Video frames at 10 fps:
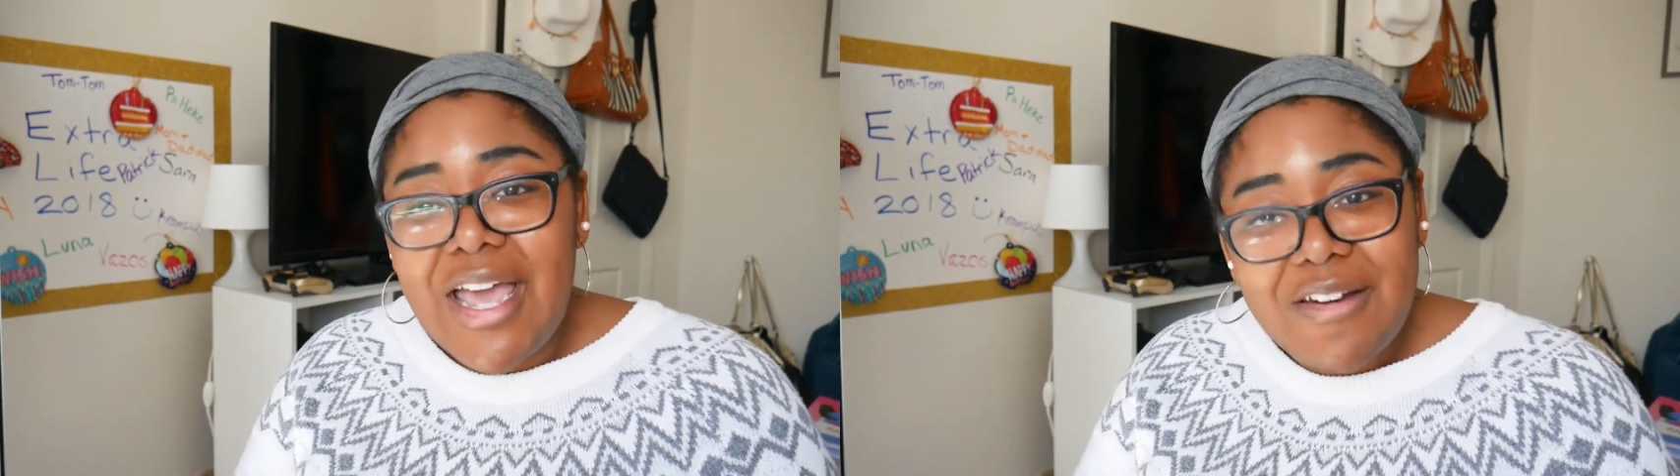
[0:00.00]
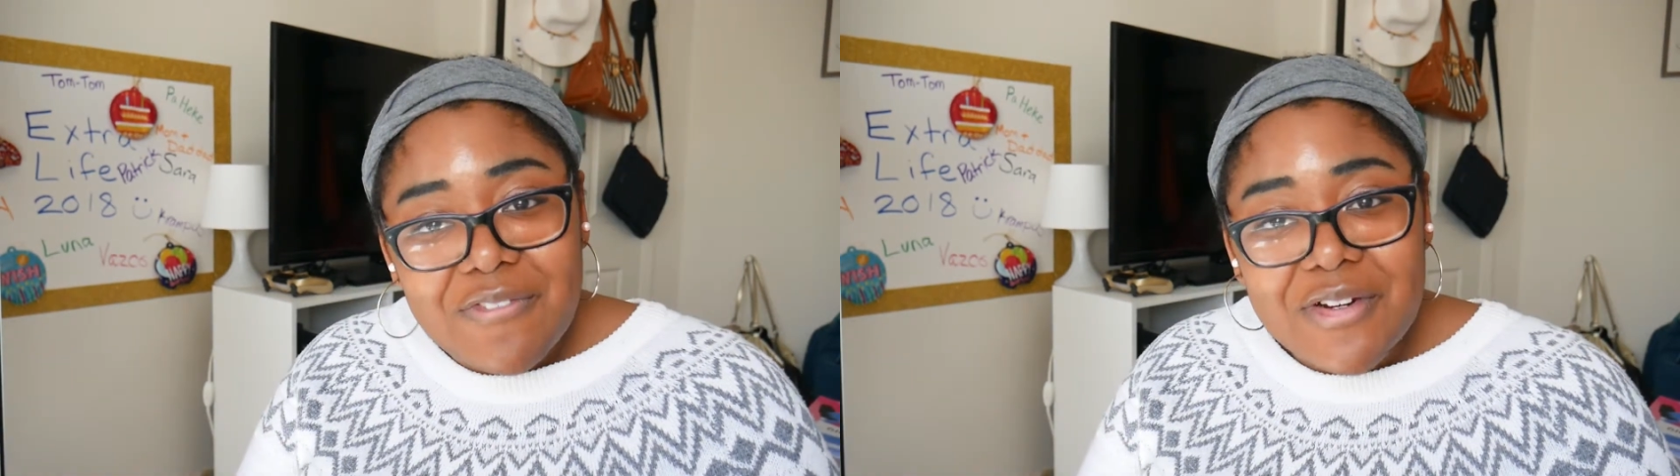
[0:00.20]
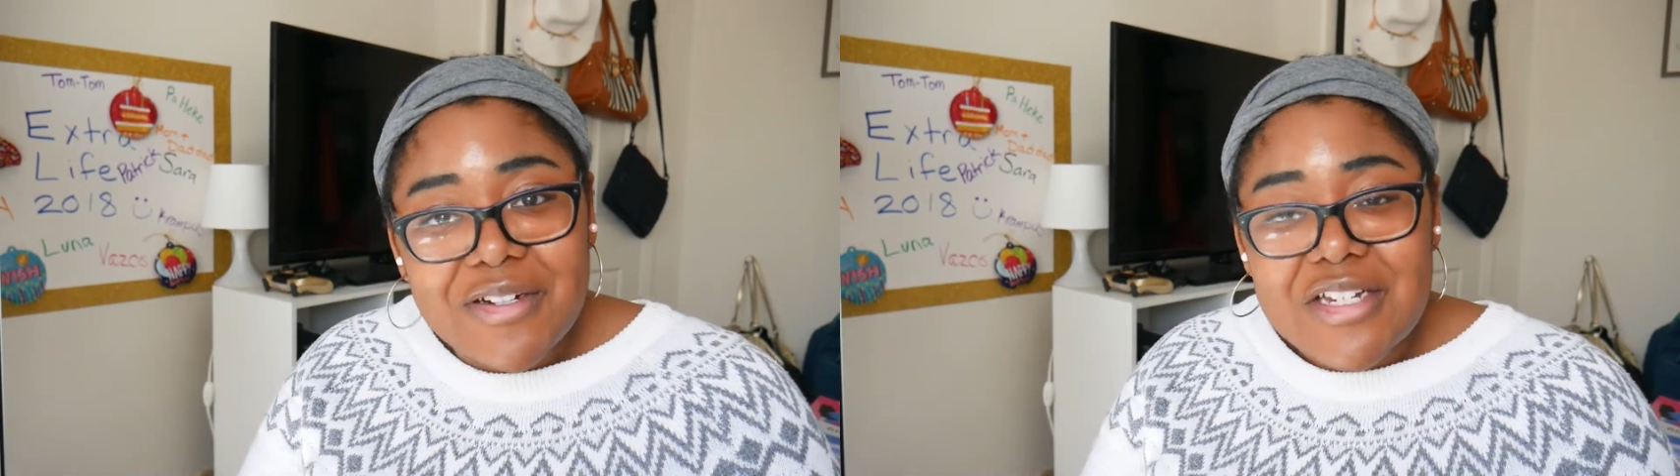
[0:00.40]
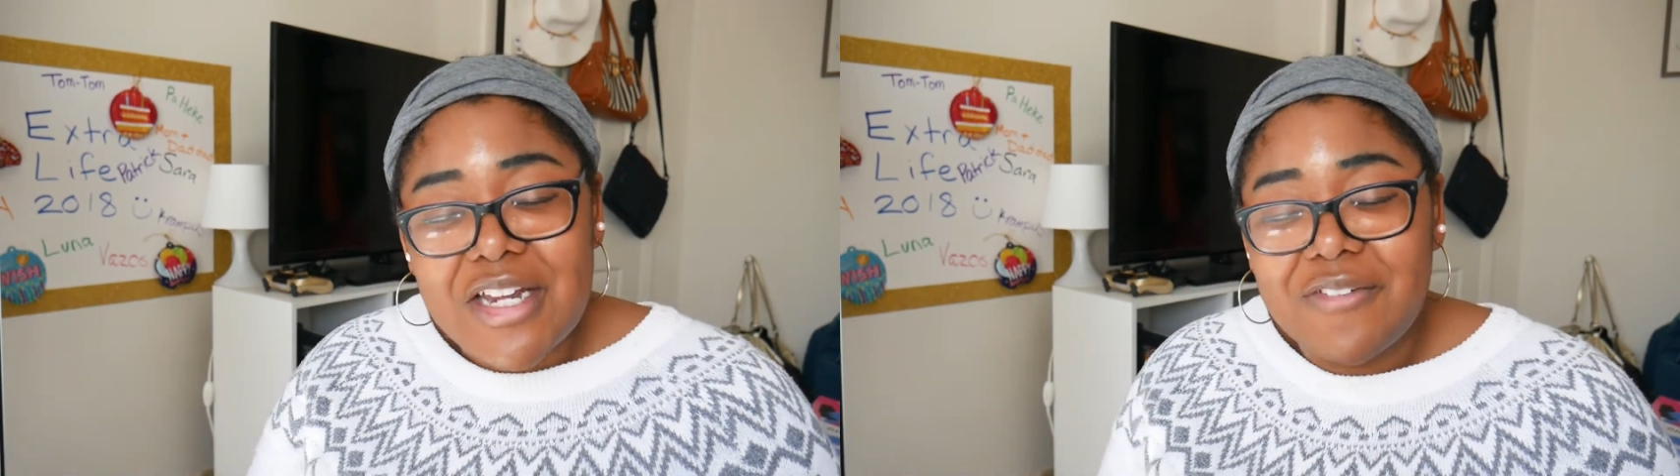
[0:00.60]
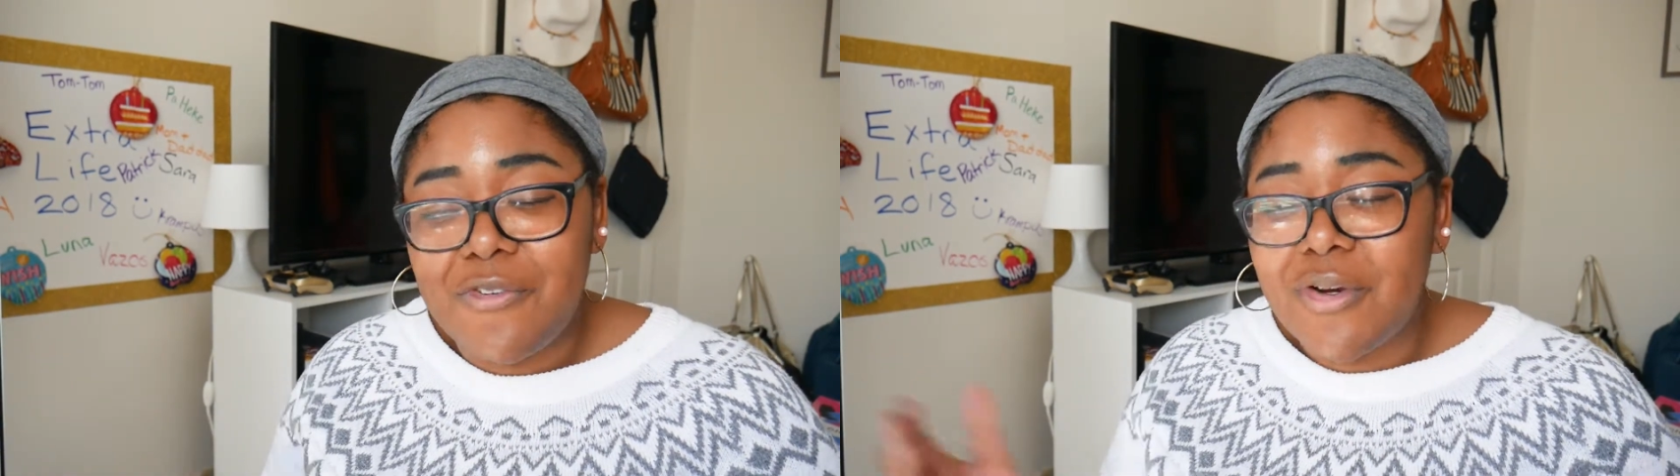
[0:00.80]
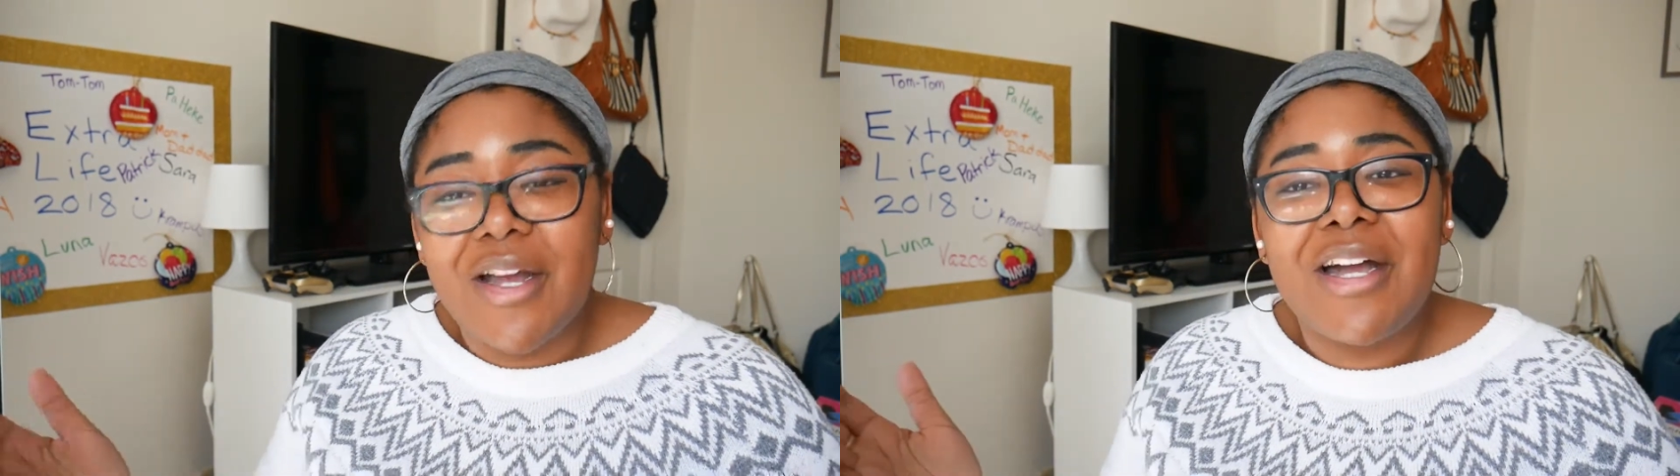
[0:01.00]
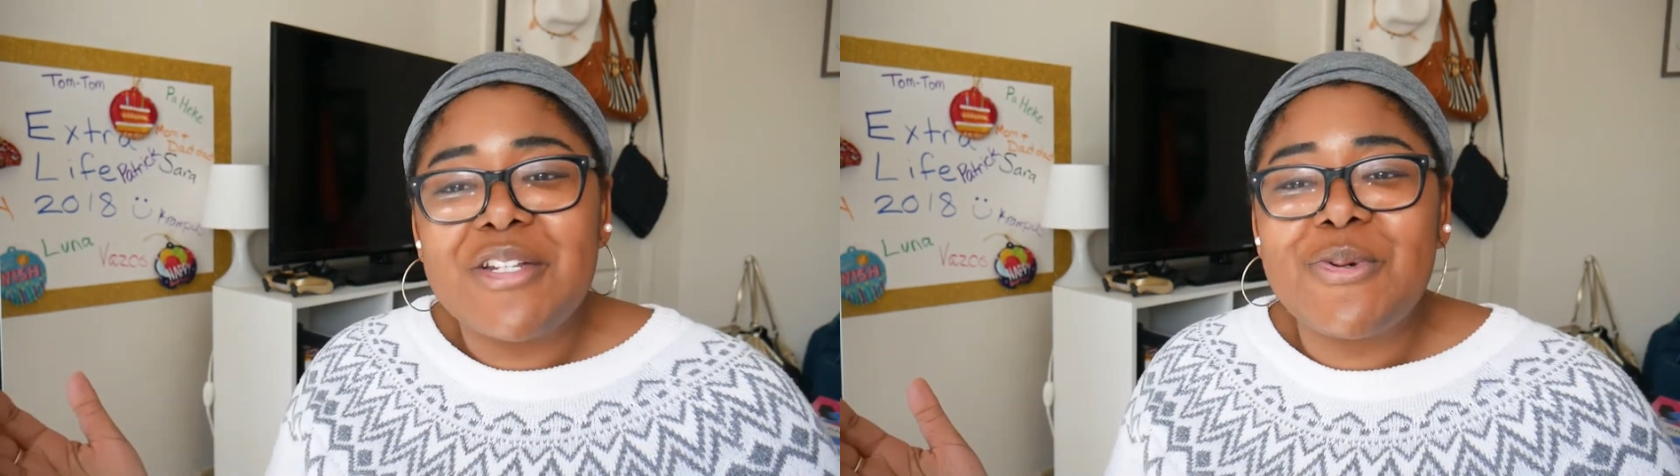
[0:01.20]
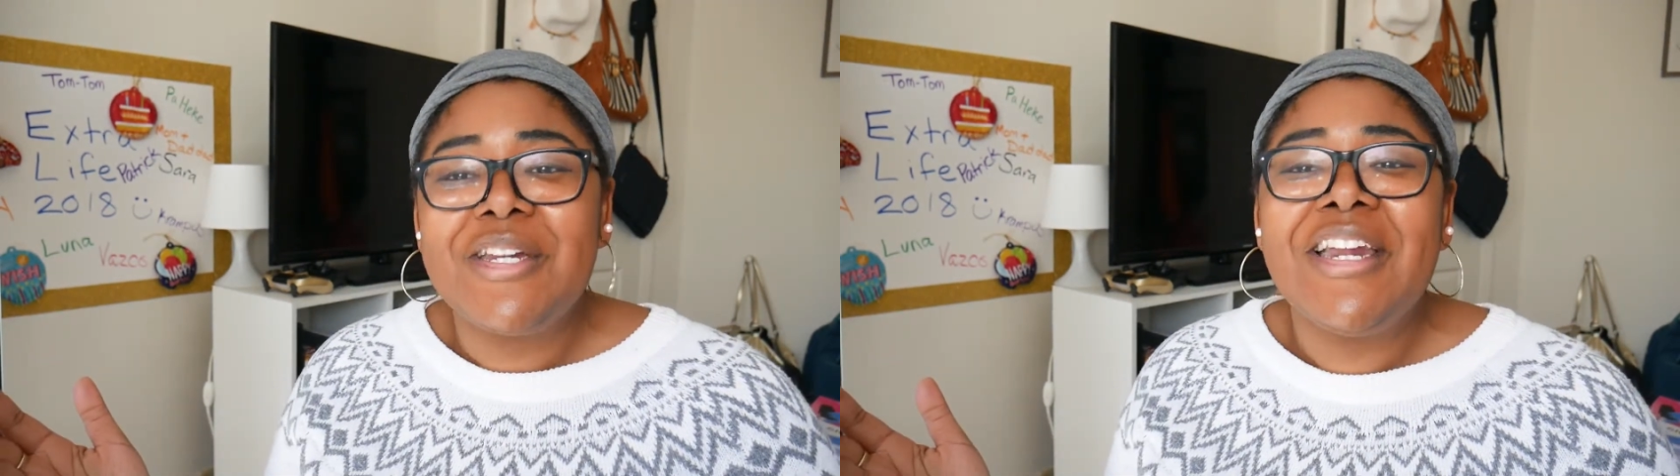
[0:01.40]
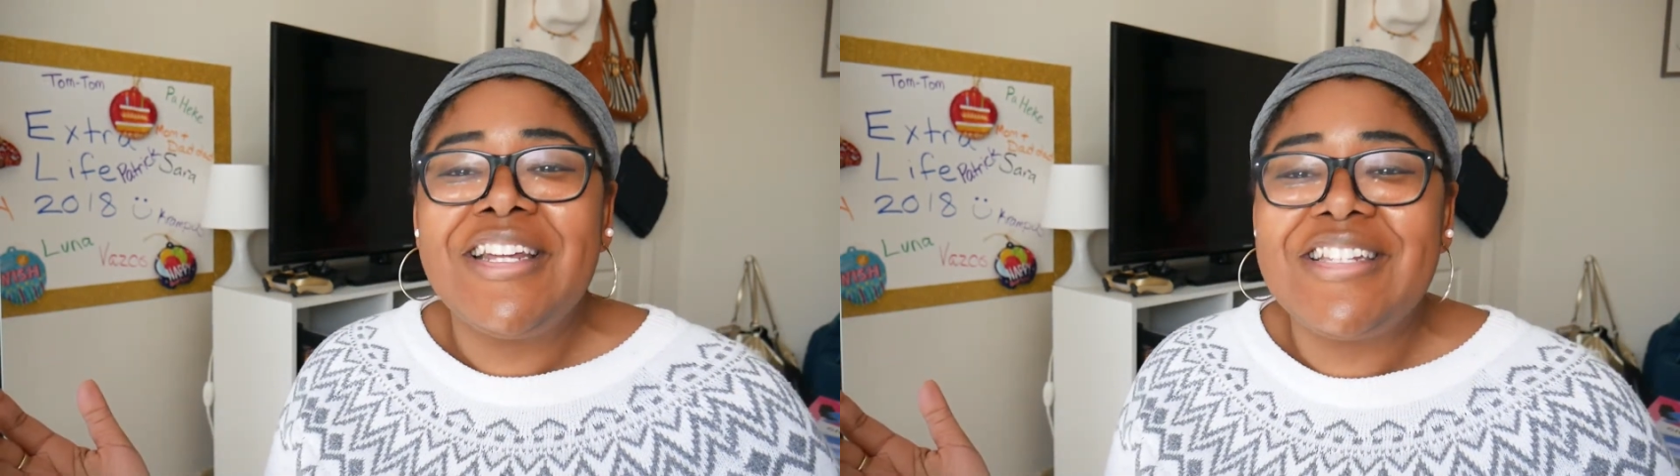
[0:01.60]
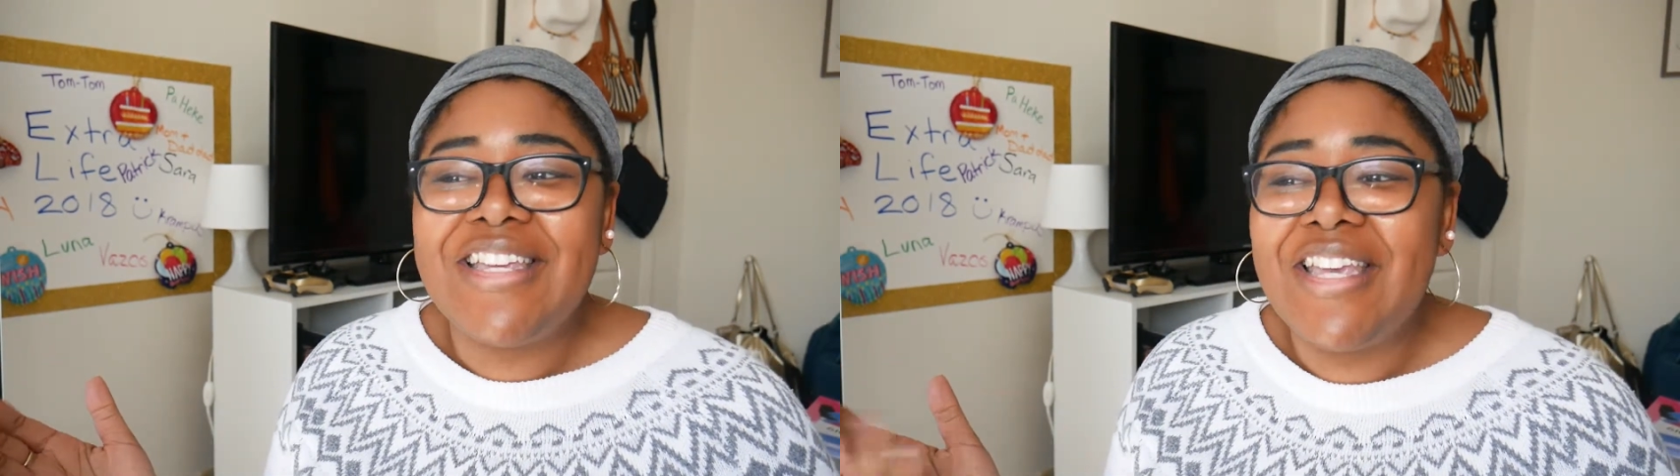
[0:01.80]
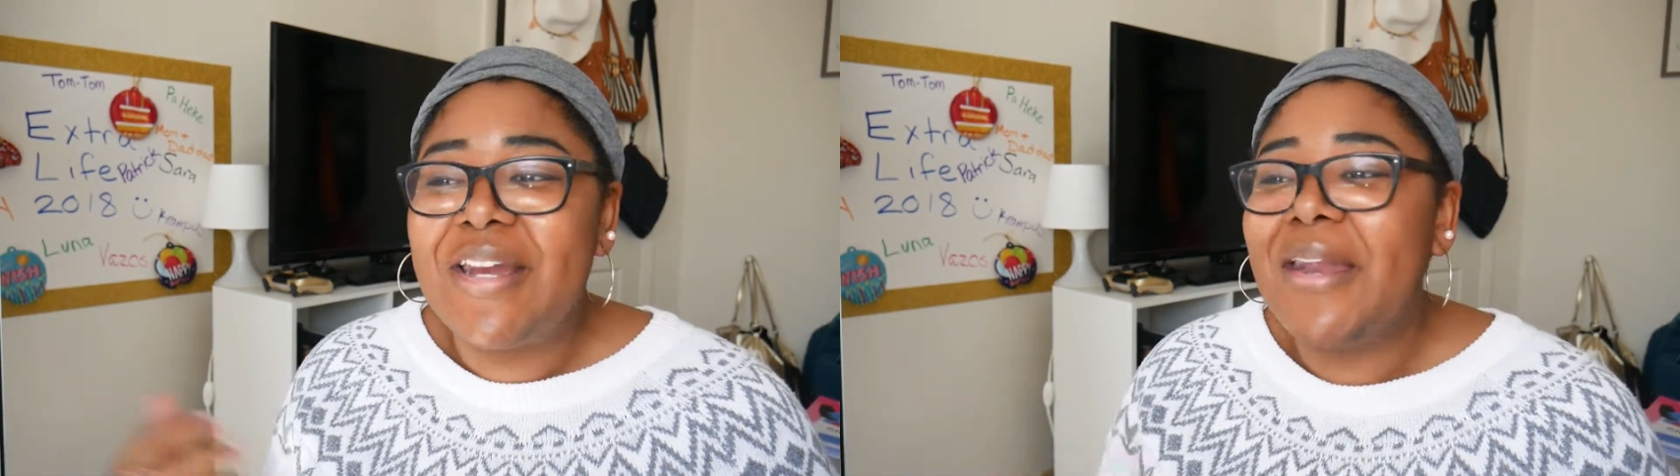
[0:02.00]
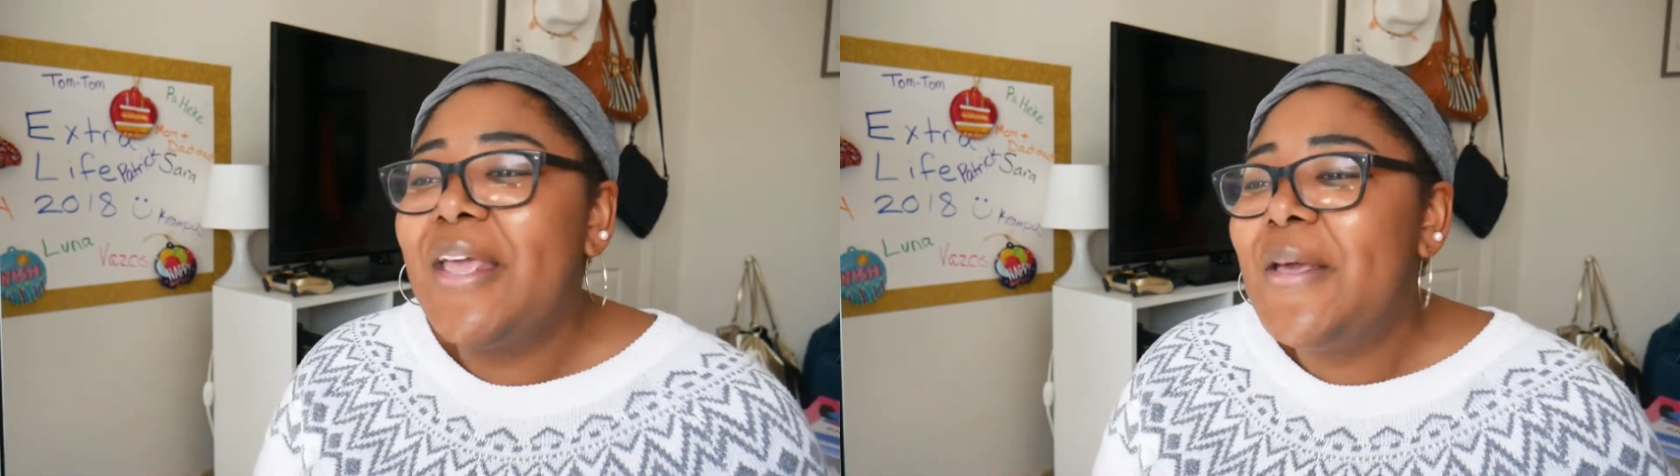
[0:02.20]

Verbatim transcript: add for 2019.